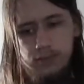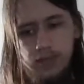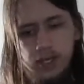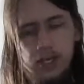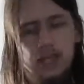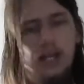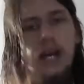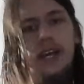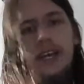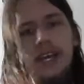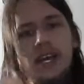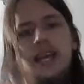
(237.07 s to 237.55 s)

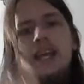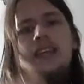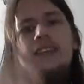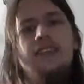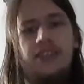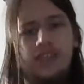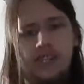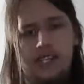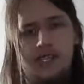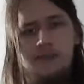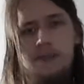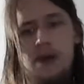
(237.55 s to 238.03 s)
Like, in
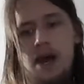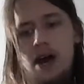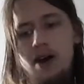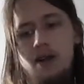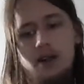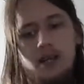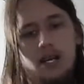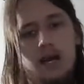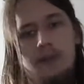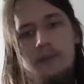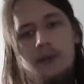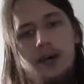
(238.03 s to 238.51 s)
the
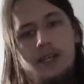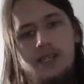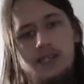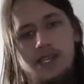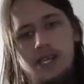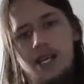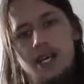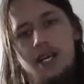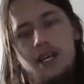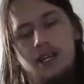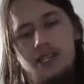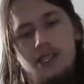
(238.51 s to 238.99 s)
smell. I'm not
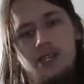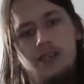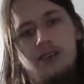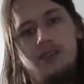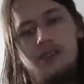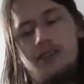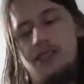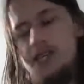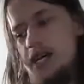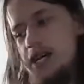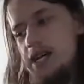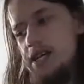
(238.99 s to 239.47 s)
saying it's
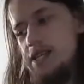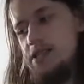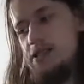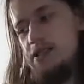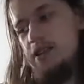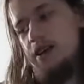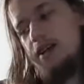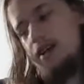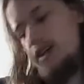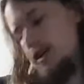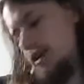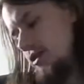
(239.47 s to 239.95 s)
gonna taste
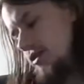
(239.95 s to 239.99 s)
like it